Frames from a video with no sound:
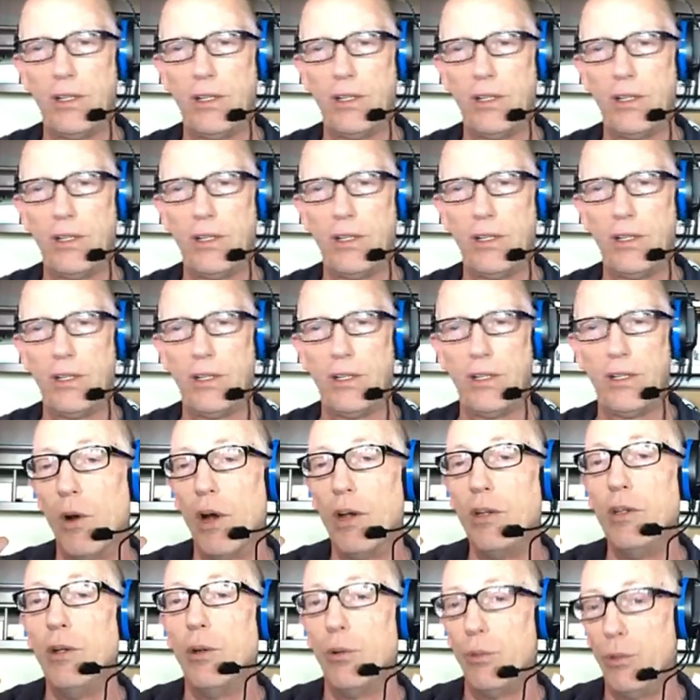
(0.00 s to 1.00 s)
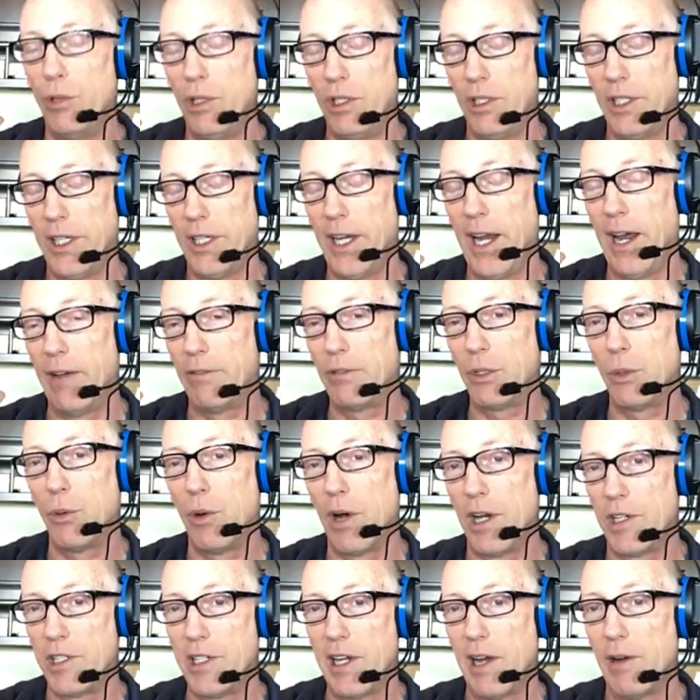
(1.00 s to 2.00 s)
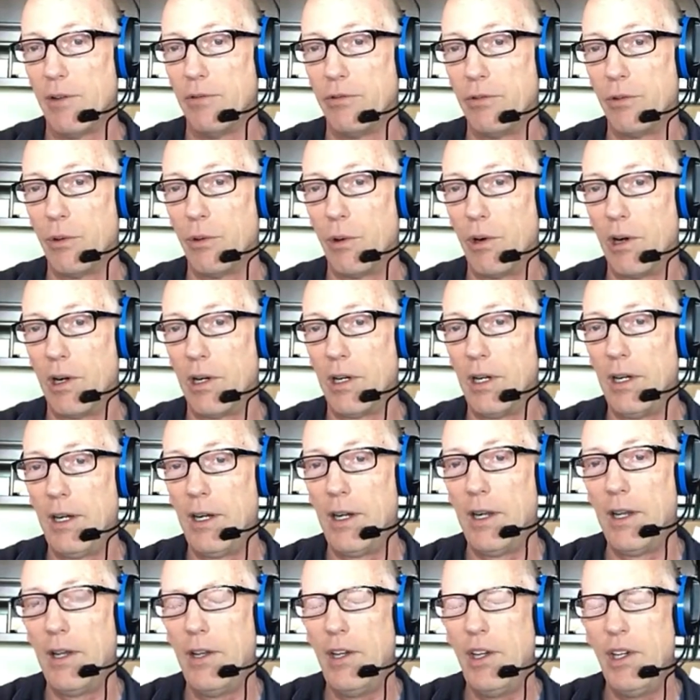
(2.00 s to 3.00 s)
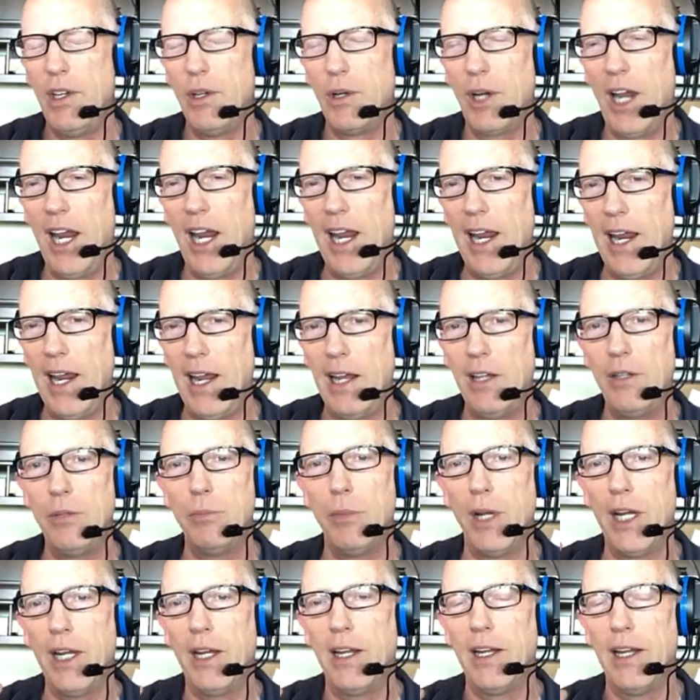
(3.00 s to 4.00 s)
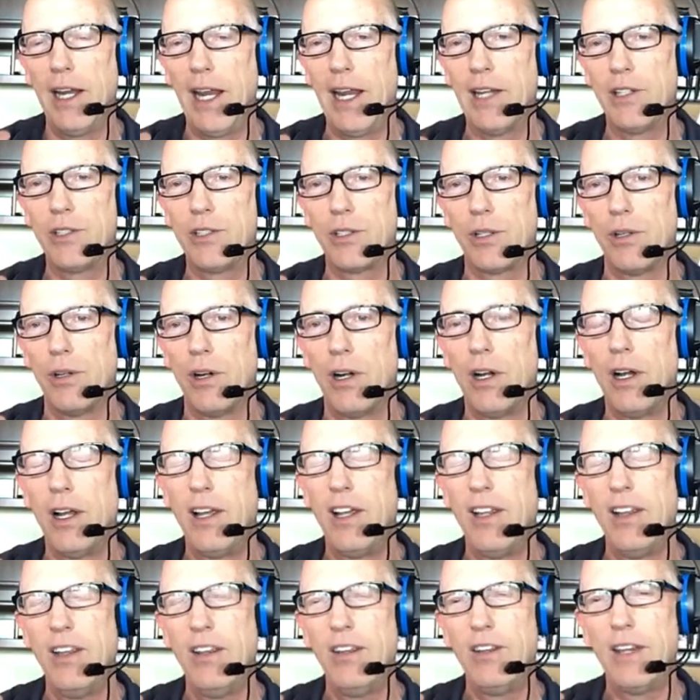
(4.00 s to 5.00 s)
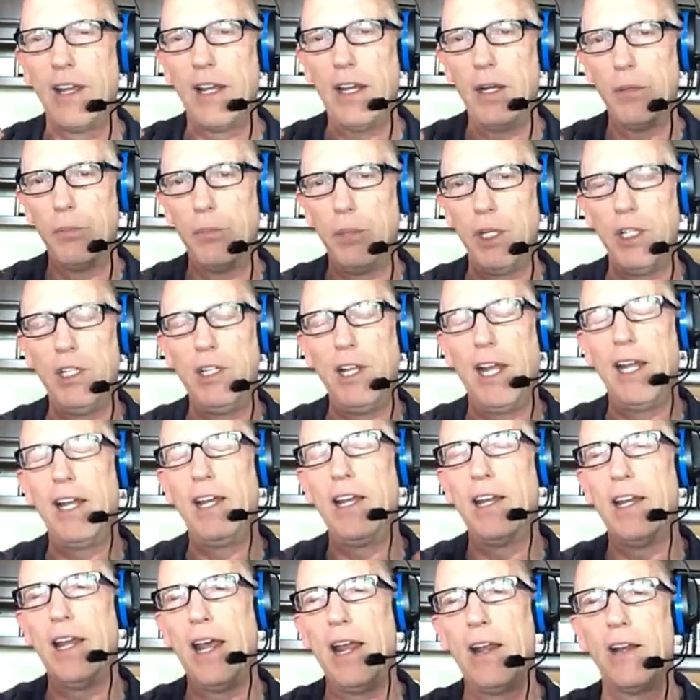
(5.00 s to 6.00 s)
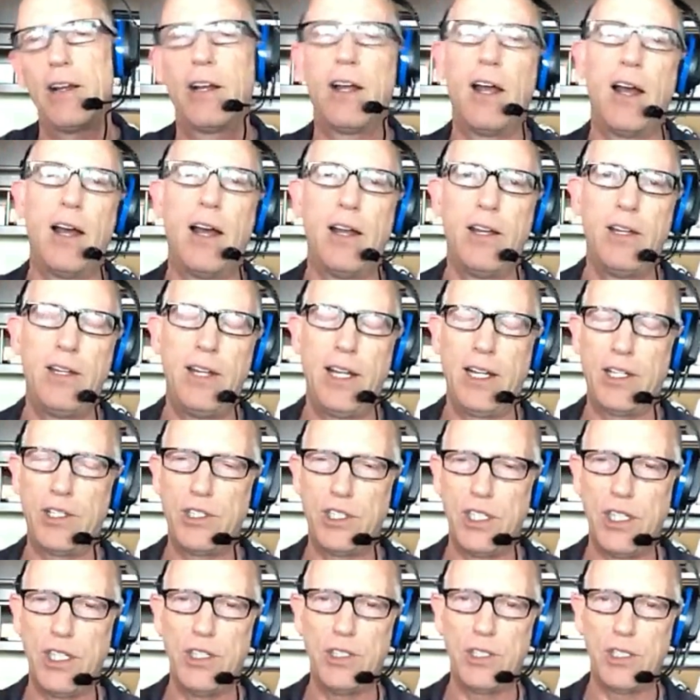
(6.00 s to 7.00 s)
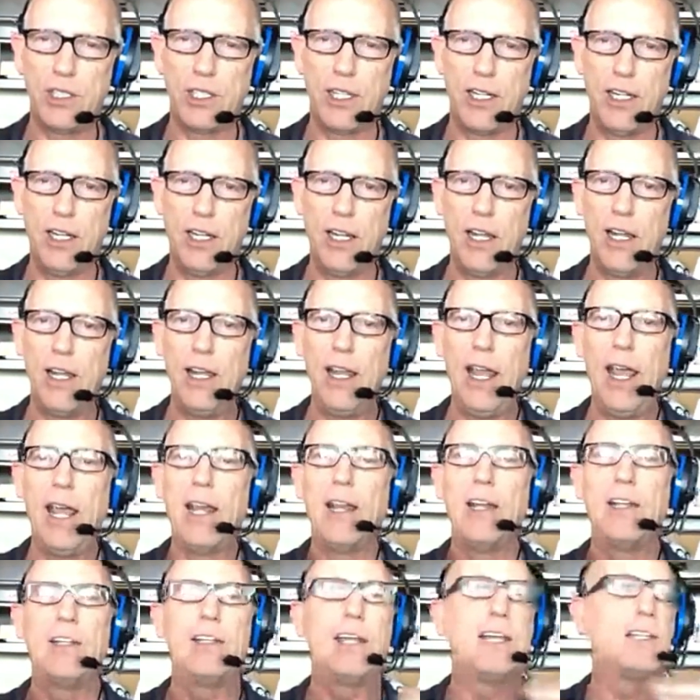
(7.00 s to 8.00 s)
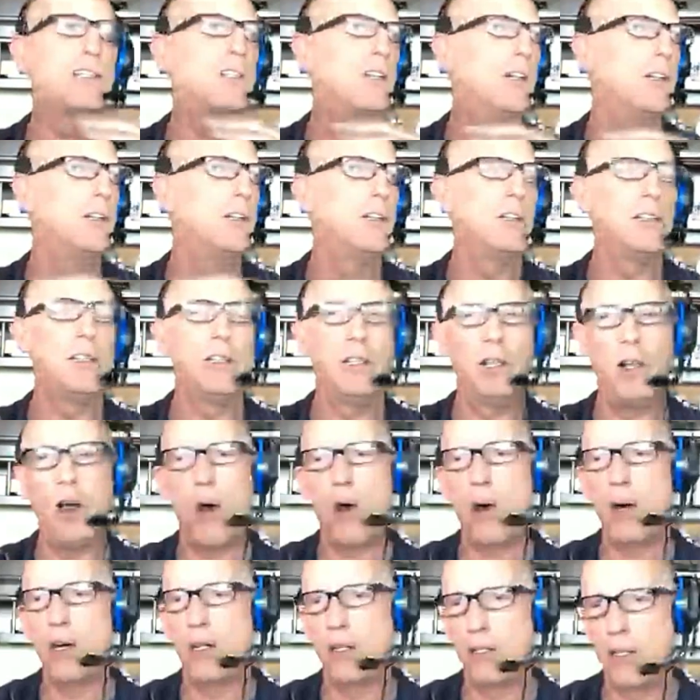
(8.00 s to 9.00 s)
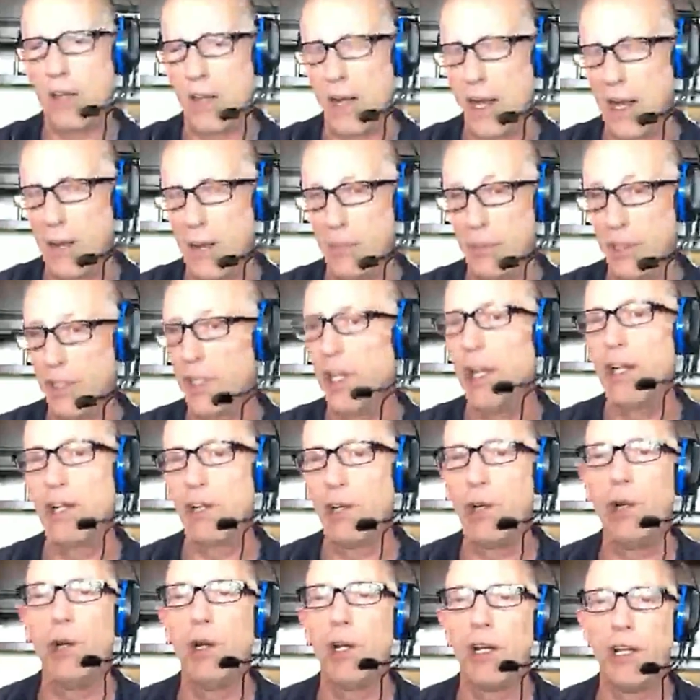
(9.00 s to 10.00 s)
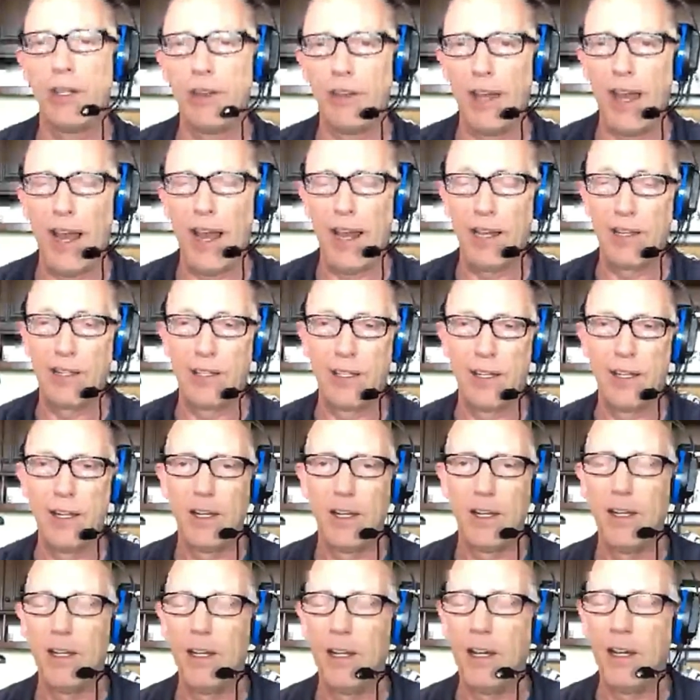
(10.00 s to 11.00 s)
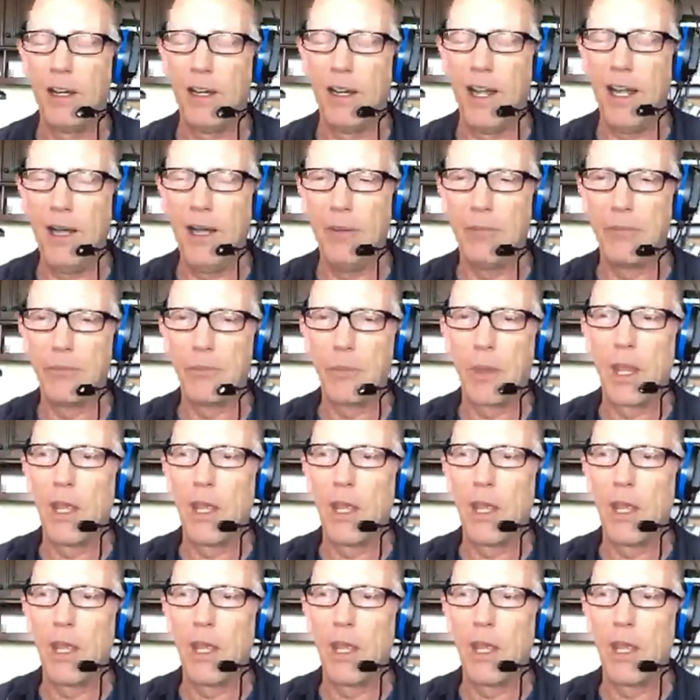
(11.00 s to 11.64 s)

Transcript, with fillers: That's the one you really have to watch out for. You can't make an answer that can be taken out of context easily. And it takes a long time to get good at that. All right.